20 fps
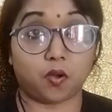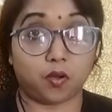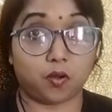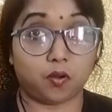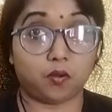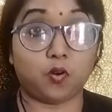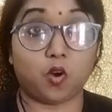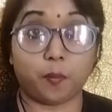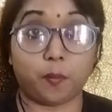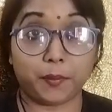
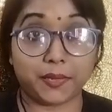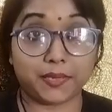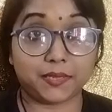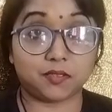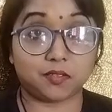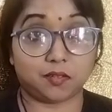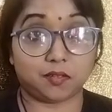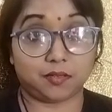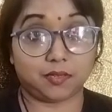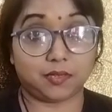
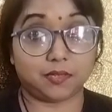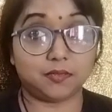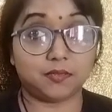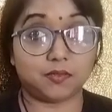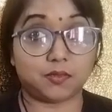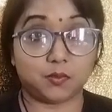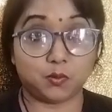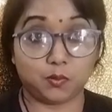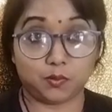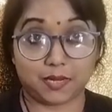comment on the
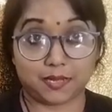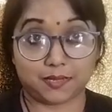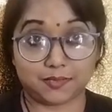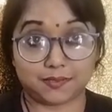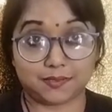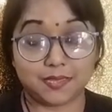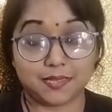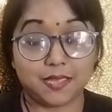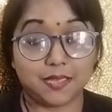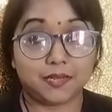
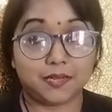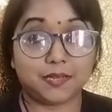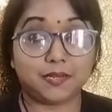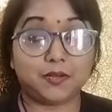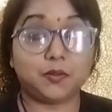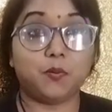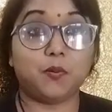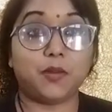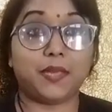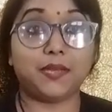students,
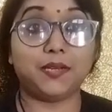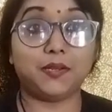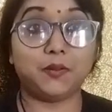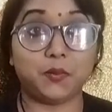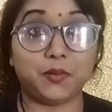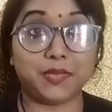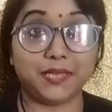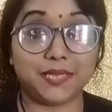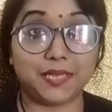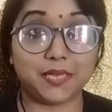that when
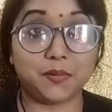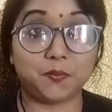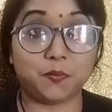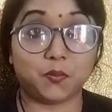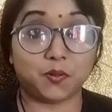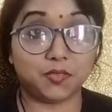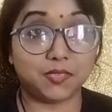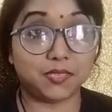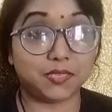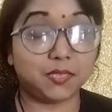we give
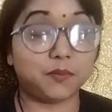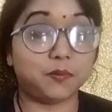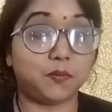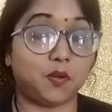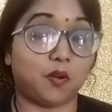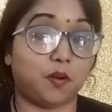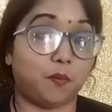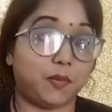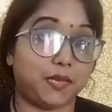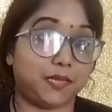positive
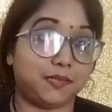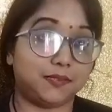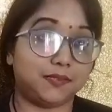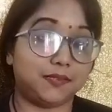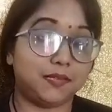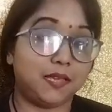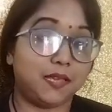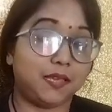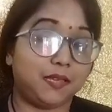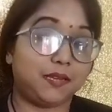
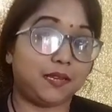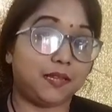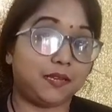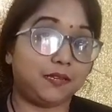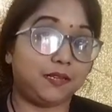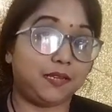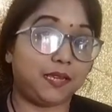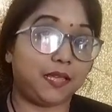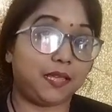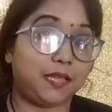comments,
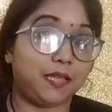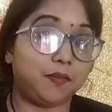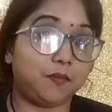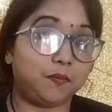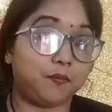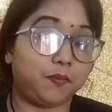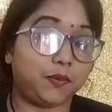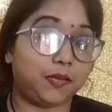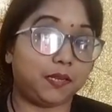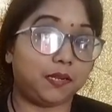then they
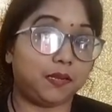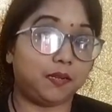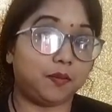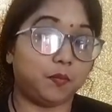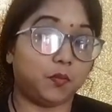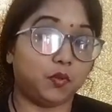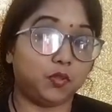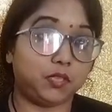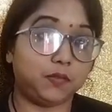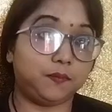feel
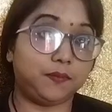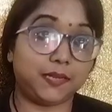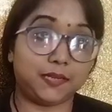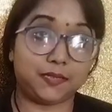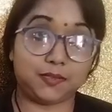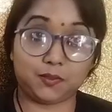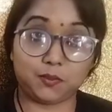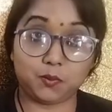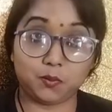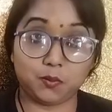
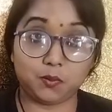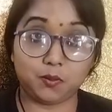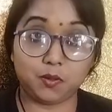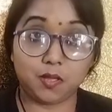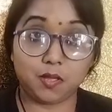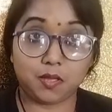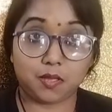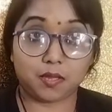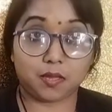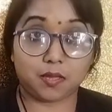motivated to
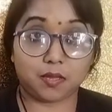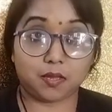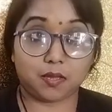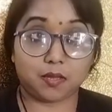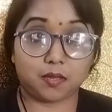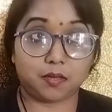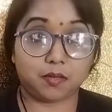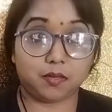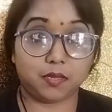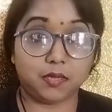
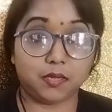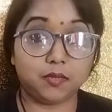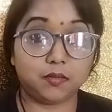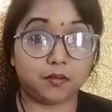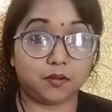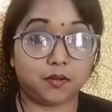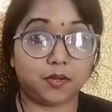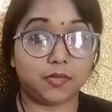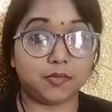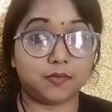
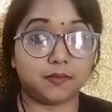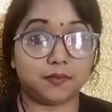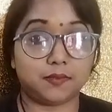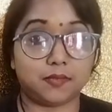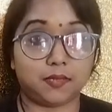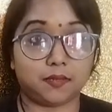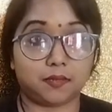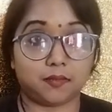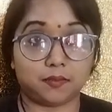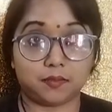increase
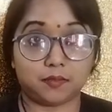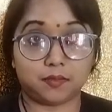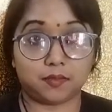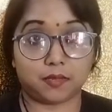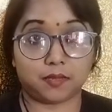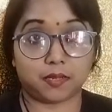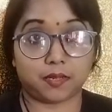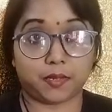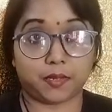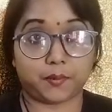
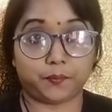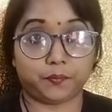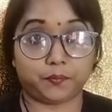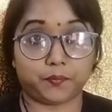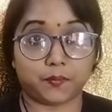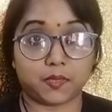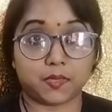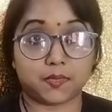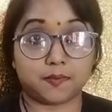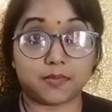
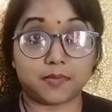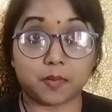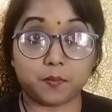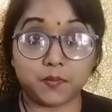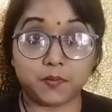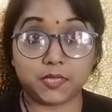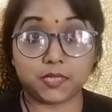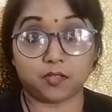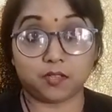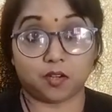their
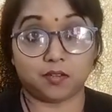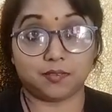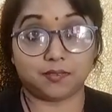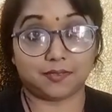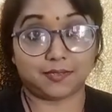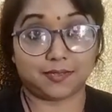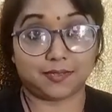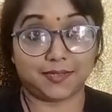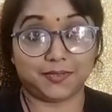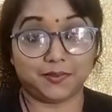subject
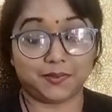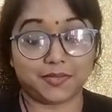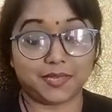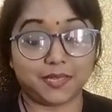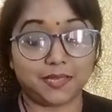concern. Okay,